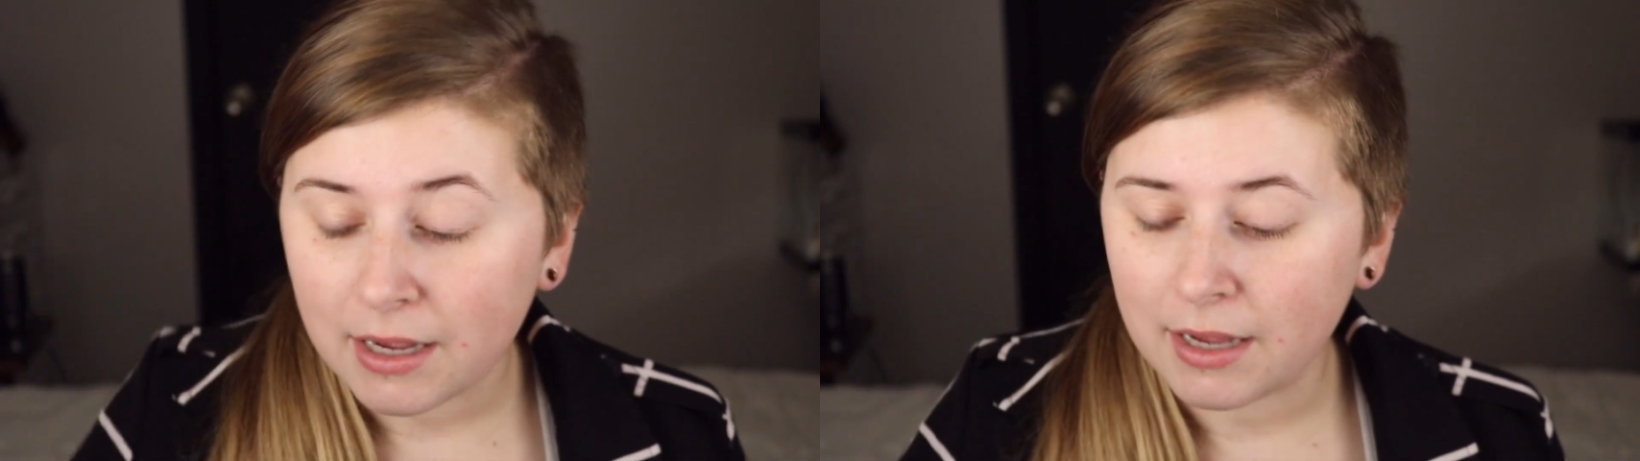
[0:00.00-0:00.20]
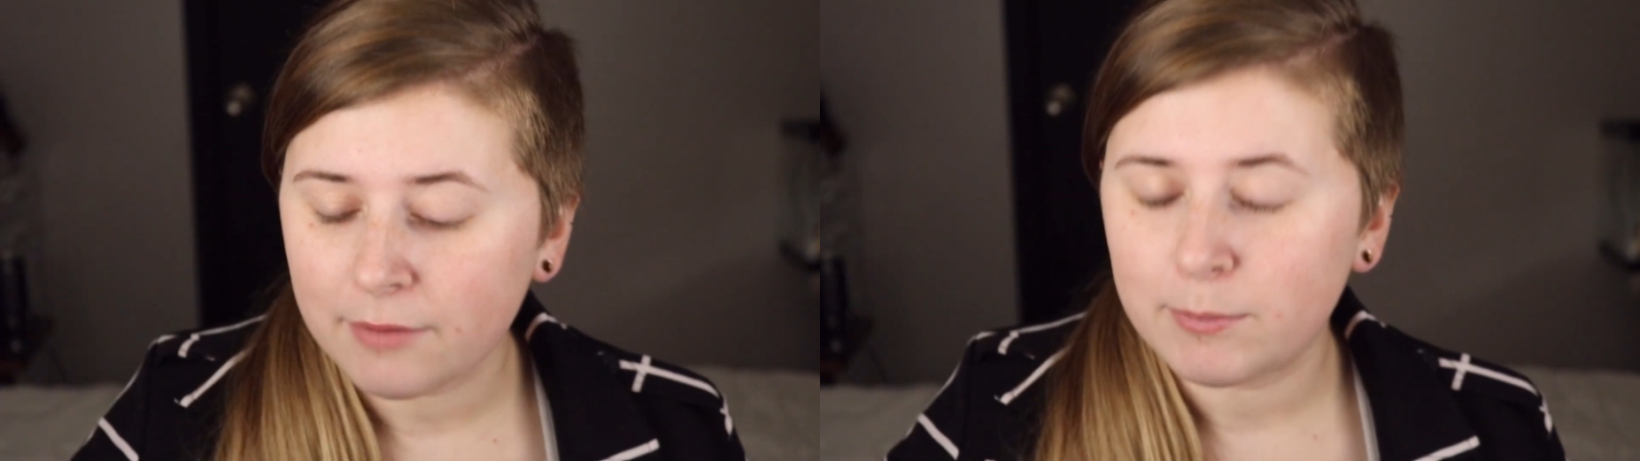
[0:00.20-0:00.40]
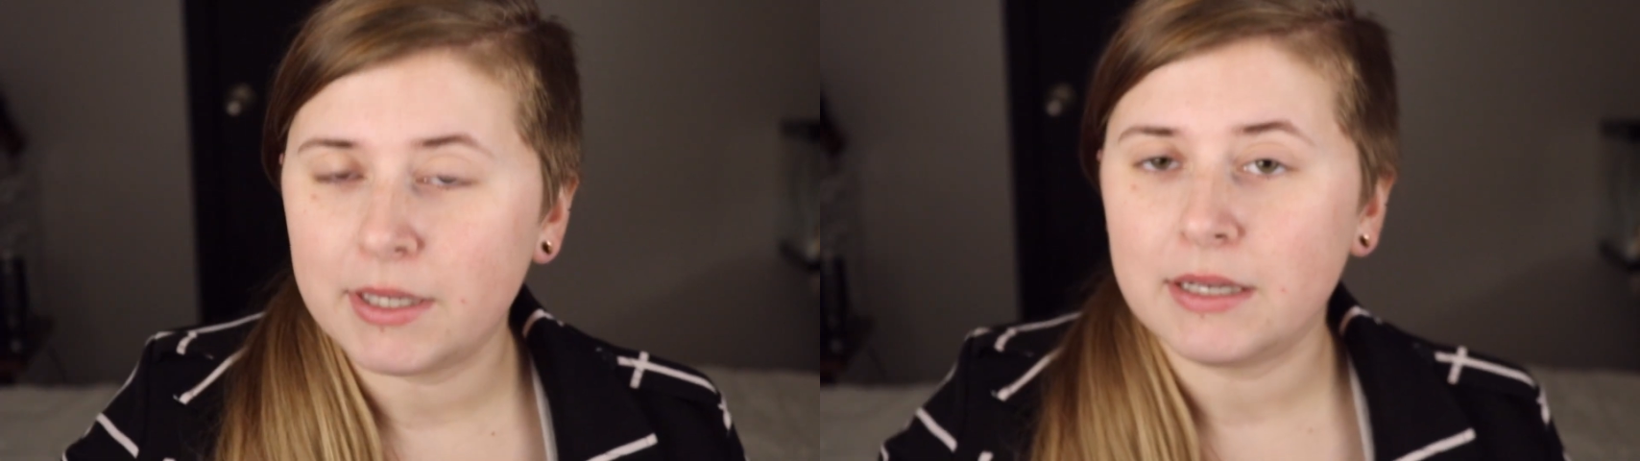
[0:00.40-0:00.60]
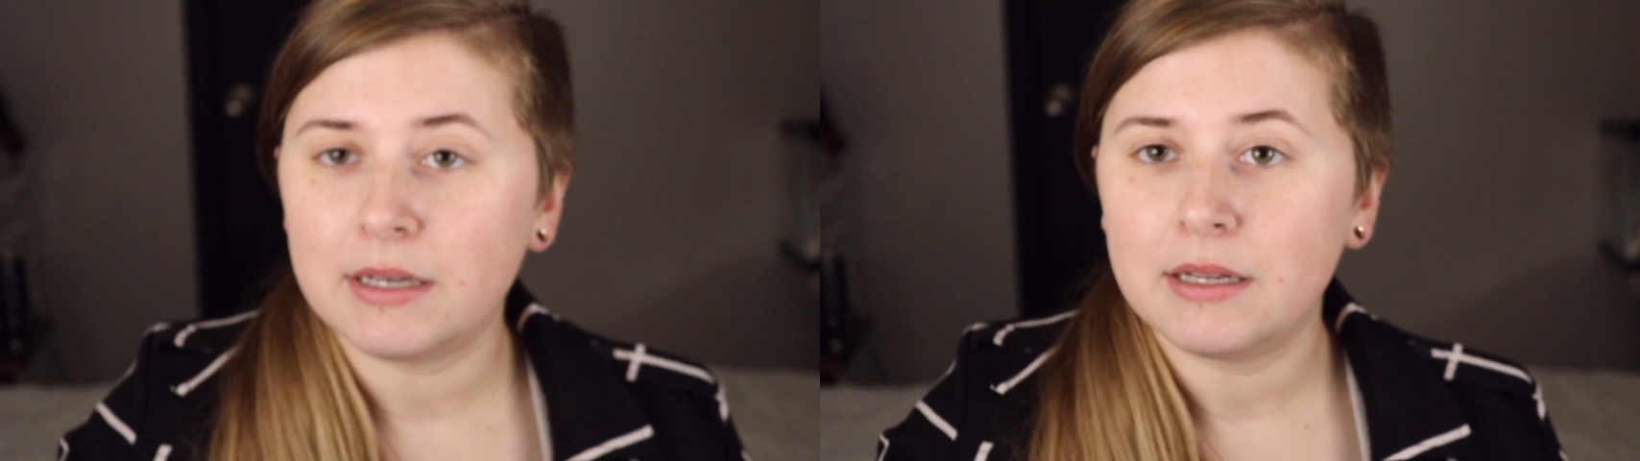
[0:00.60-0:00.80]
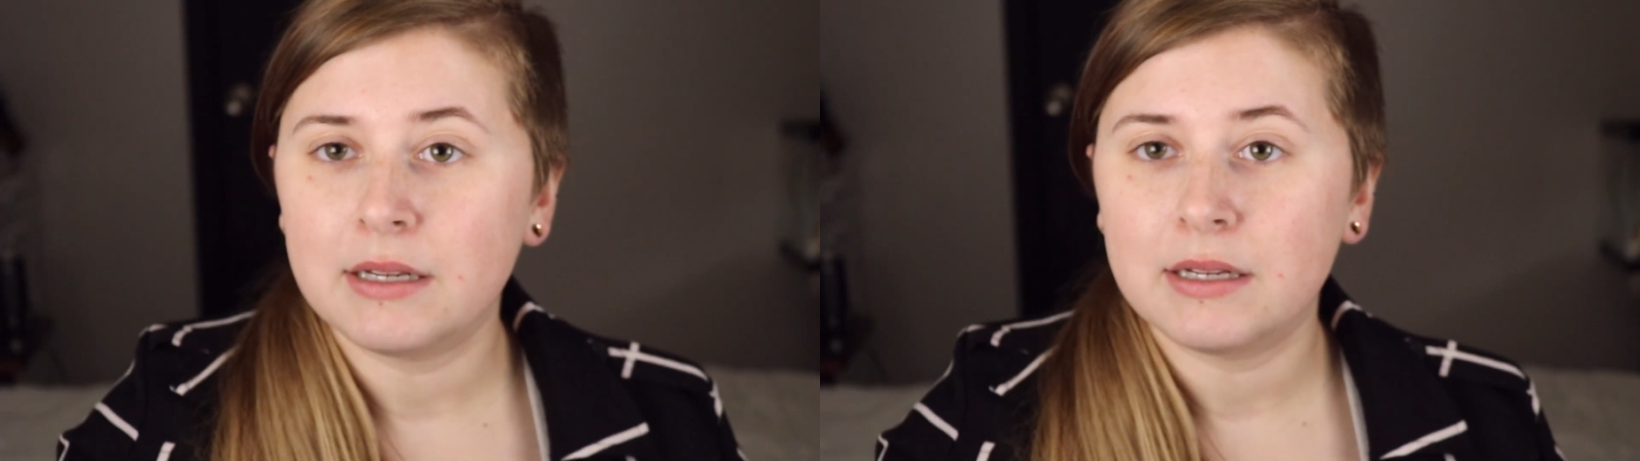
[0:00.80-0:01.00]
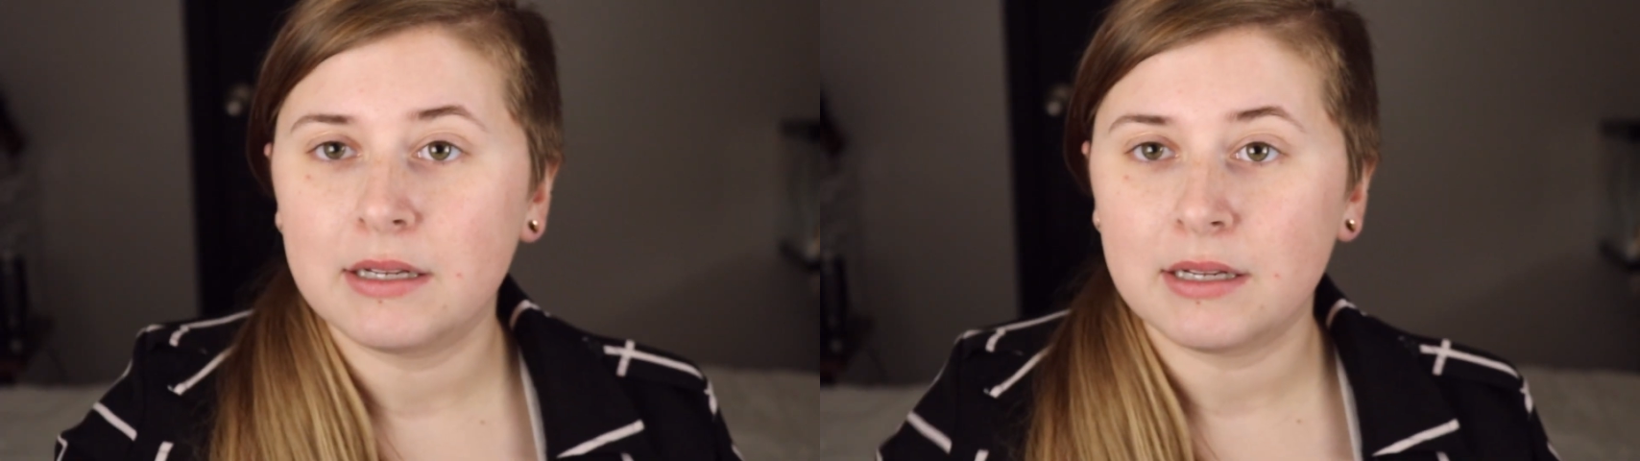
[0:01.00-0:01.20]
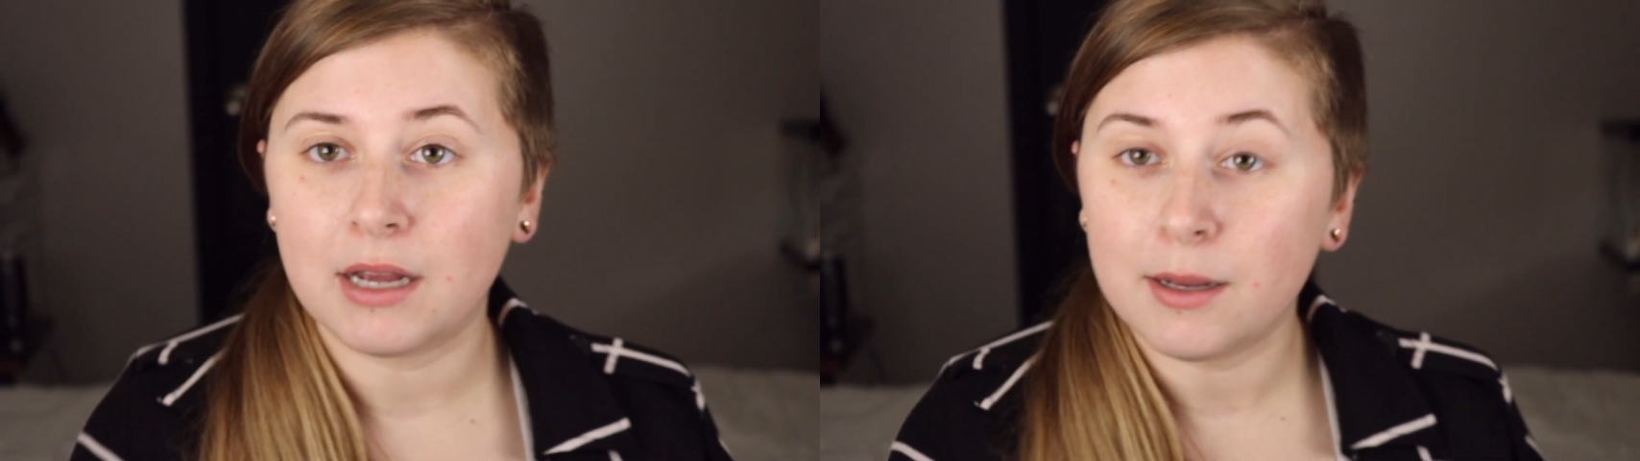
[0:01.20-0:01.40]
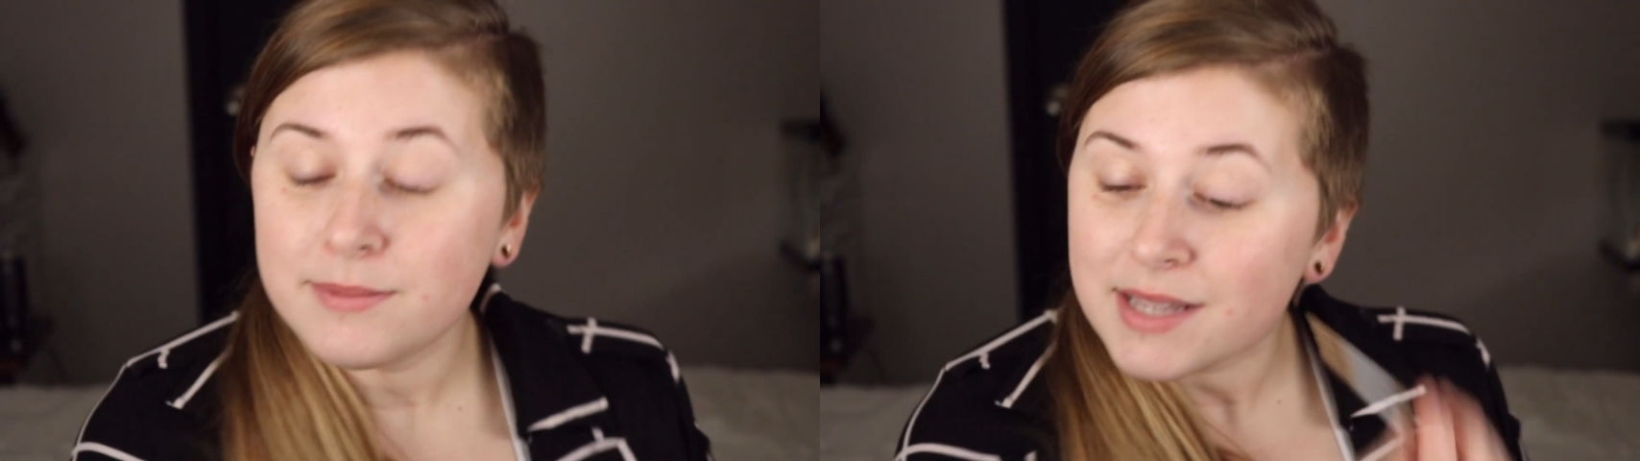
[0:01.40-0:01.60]
I've been
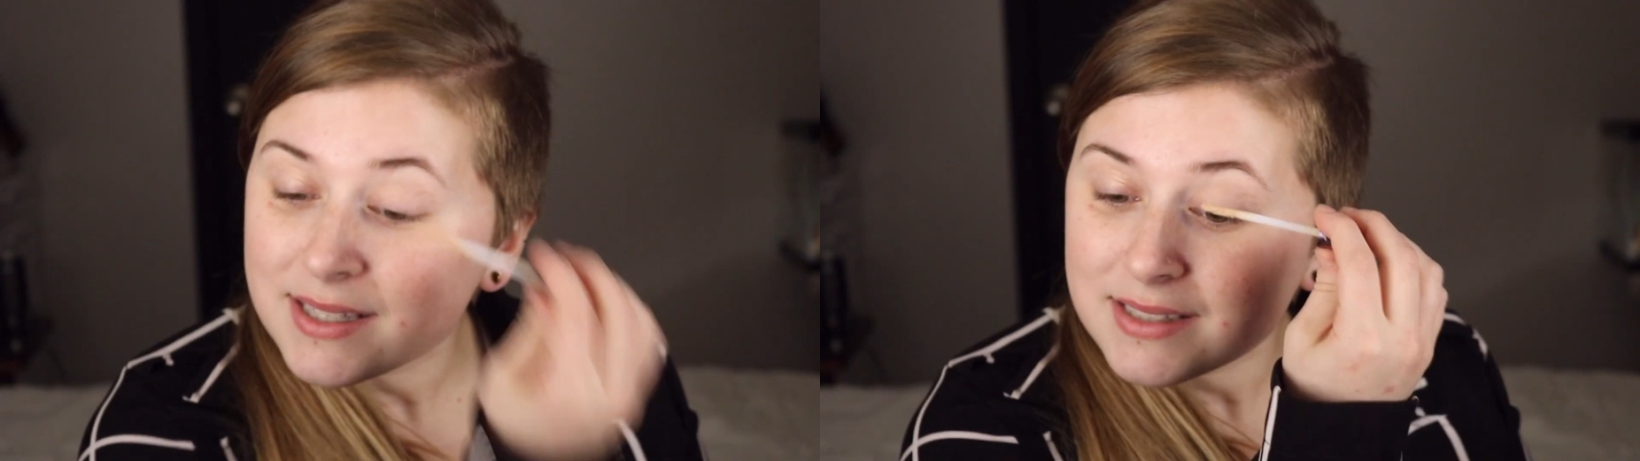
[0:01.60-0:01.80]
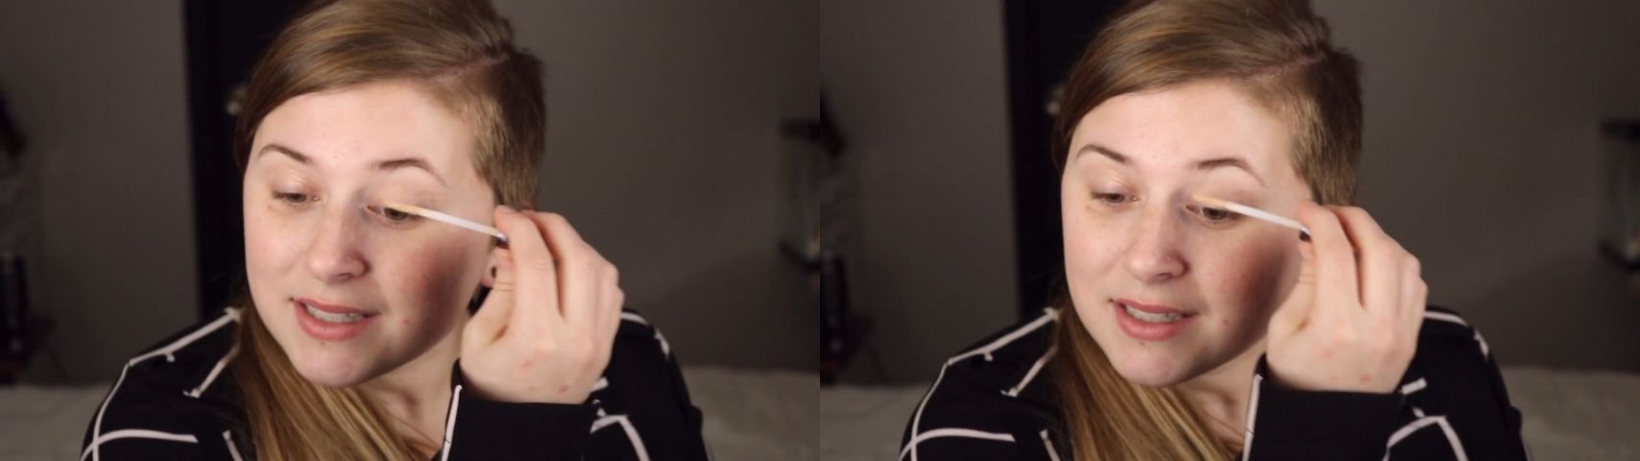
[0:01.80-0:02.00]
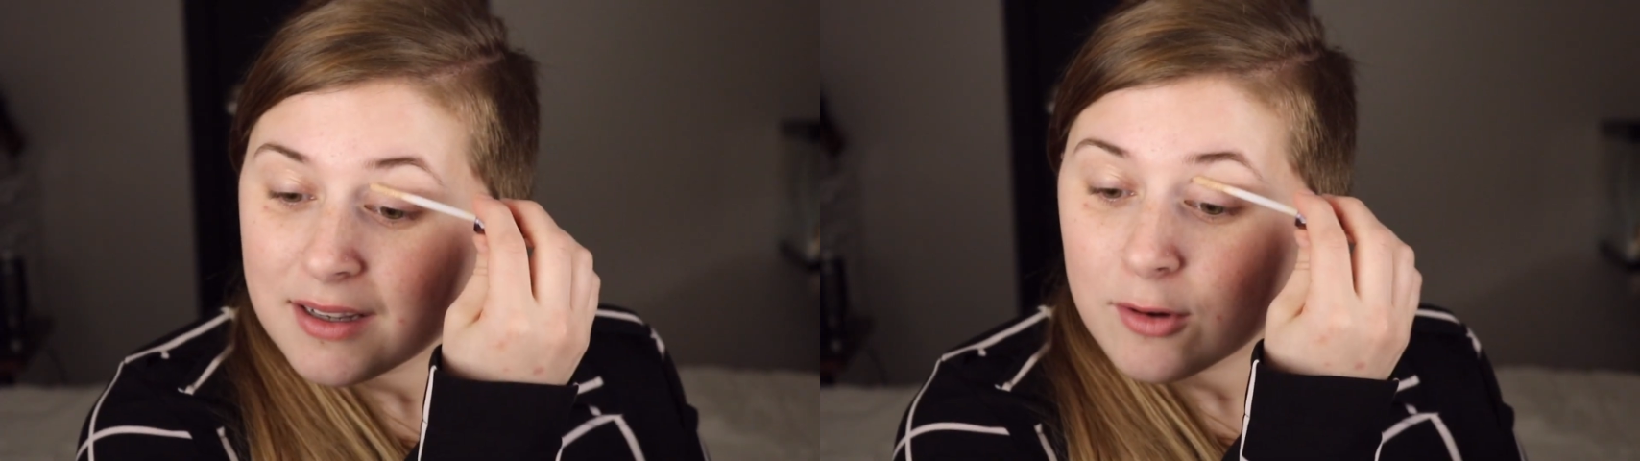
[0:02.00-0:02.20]
obsessing